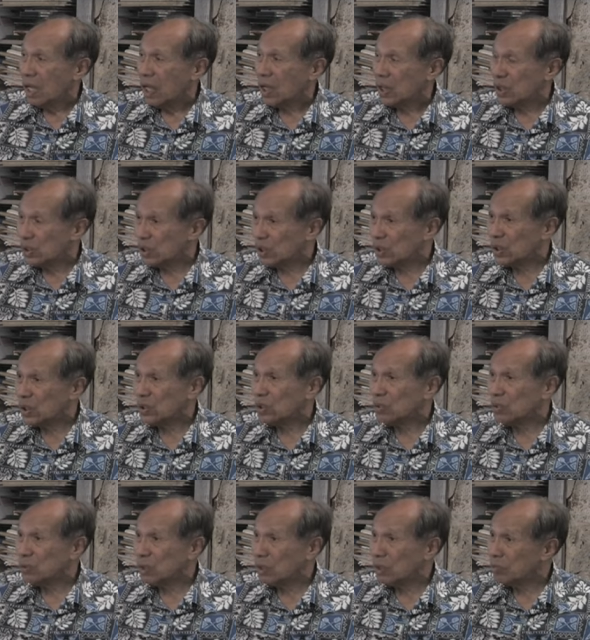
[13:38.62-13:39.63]

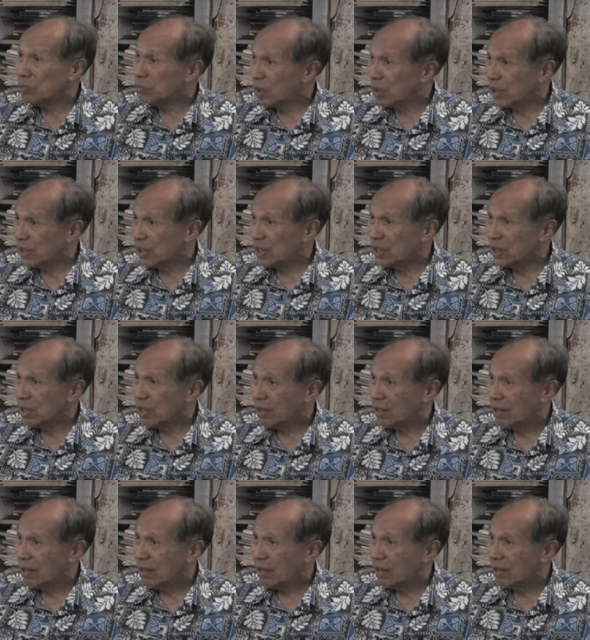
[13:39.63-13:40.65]
concerned with the plight
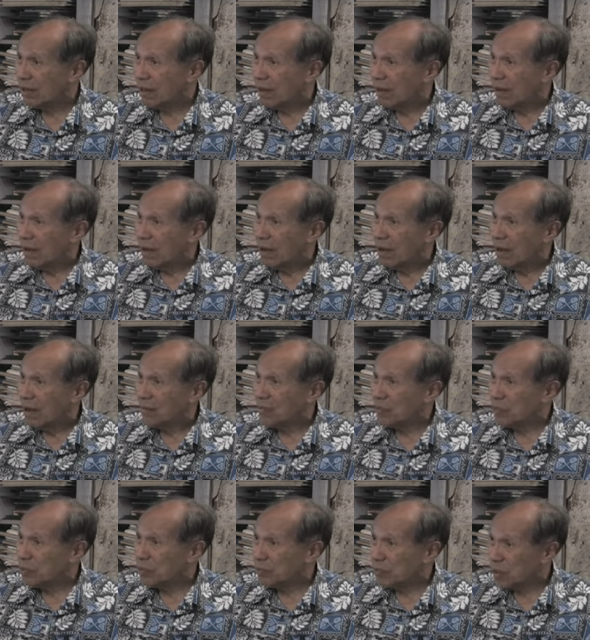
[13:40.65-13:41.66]
of
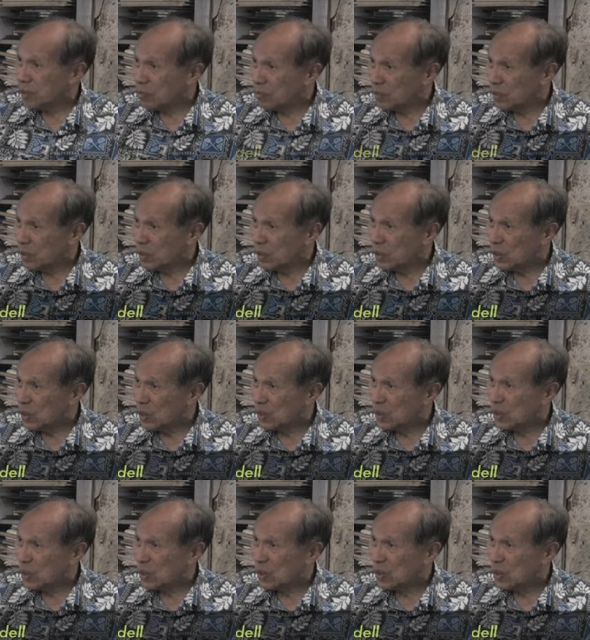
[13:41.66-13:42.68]
our people.
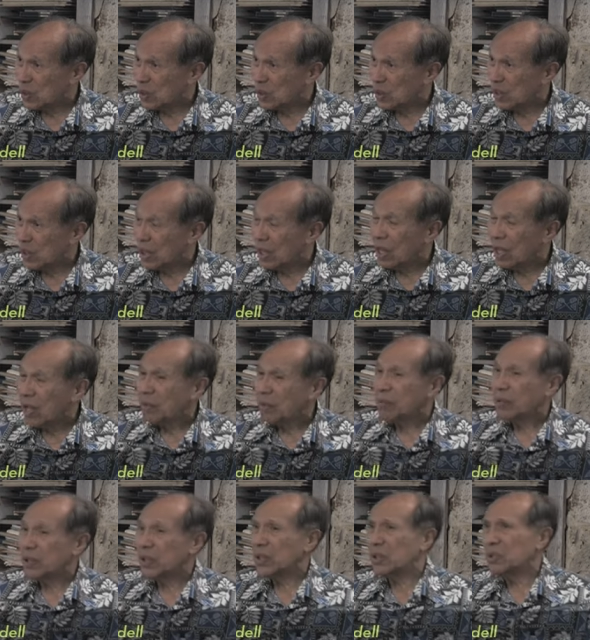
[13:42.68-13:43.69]
Mm-hmm. Uh-huh.
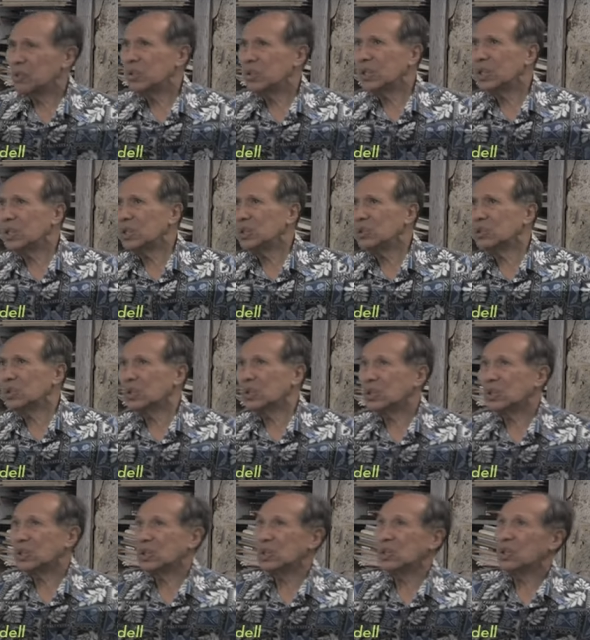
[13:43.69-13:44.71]
But I really
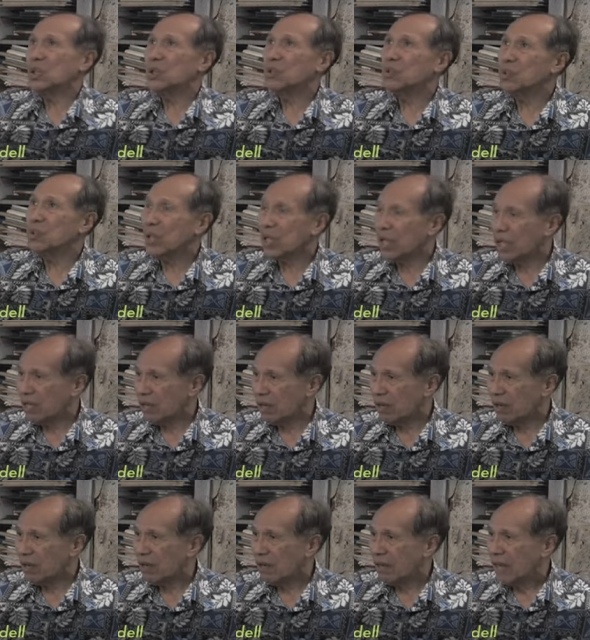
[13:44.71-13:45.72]
wasn't
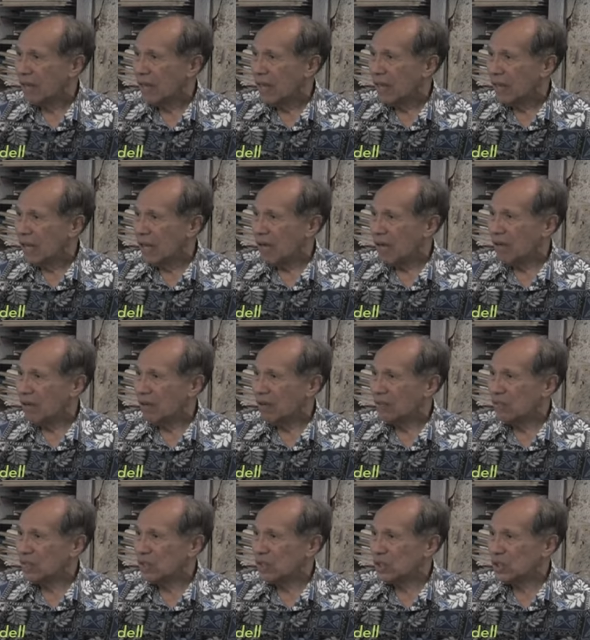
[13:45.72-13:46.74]
aware
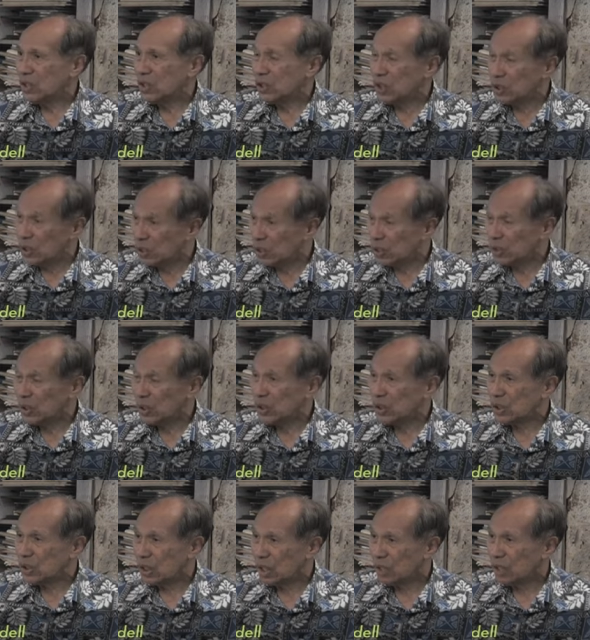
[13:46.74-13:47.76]
of the
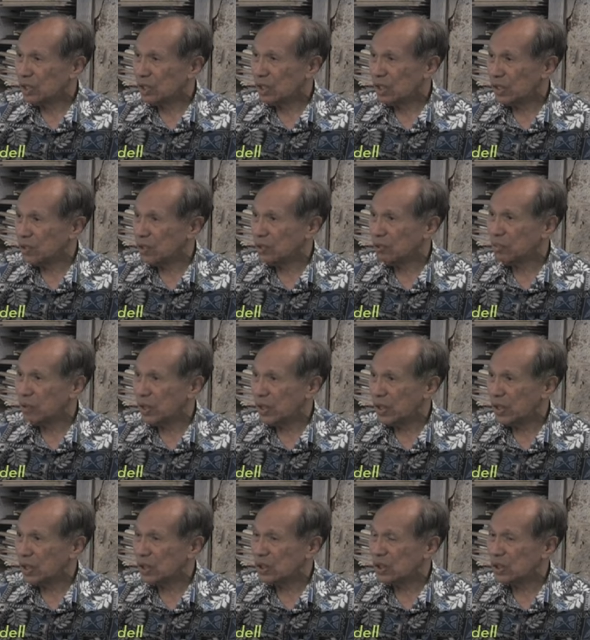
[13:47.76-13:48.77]
serious health
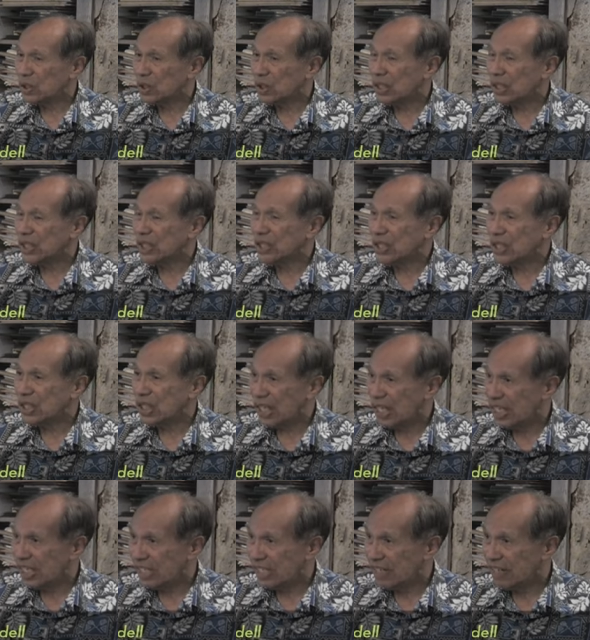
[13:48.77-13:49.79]
plight until
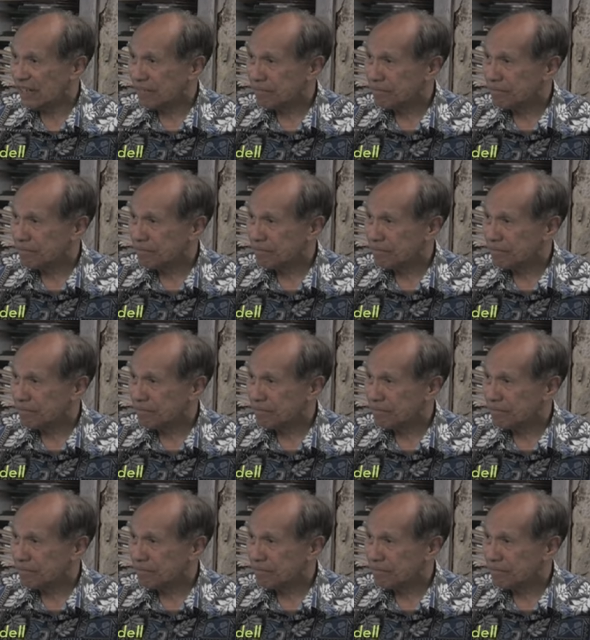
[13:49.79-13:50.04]
1980.